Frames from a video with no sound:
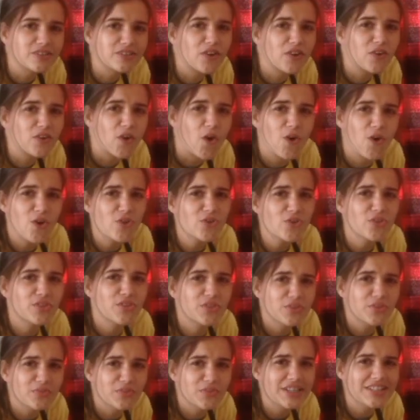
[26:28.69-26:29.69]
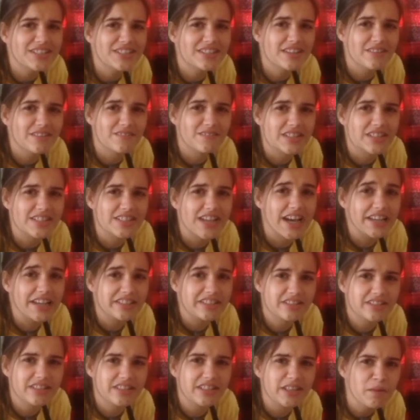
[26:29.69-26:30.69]
on all three of the
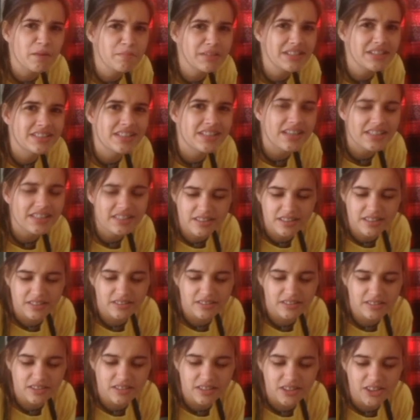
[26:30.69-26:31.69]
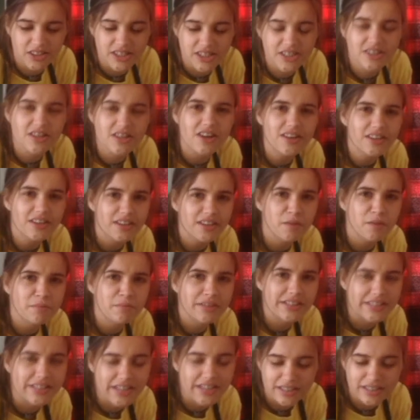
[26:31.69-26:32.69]
tests. The yummy test, the soggy
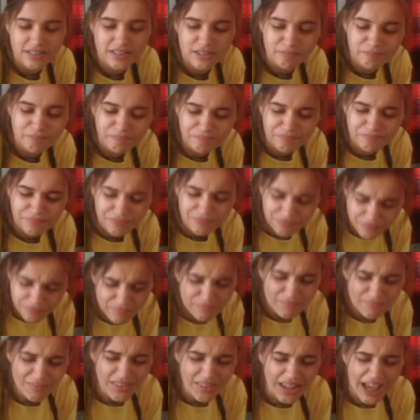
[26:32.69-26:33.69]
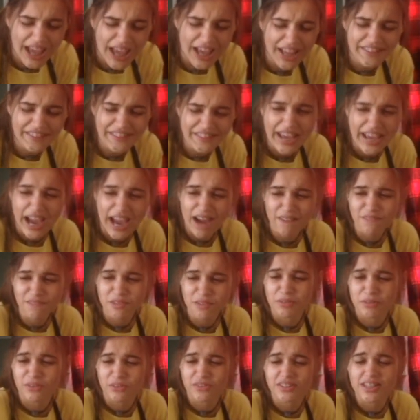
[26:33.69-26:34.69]
yummy test, and the
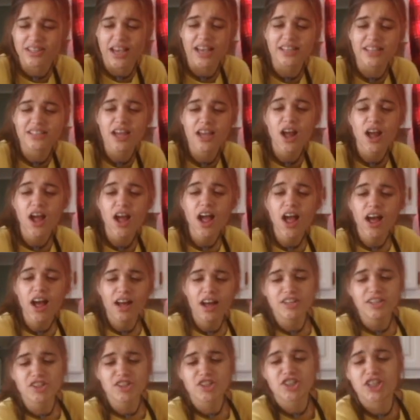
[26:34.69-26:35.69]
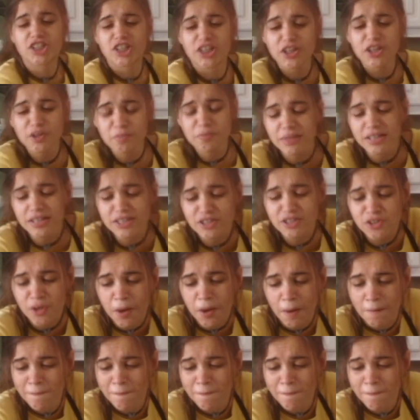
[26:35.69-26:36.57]
after milk test. Cheer Bits are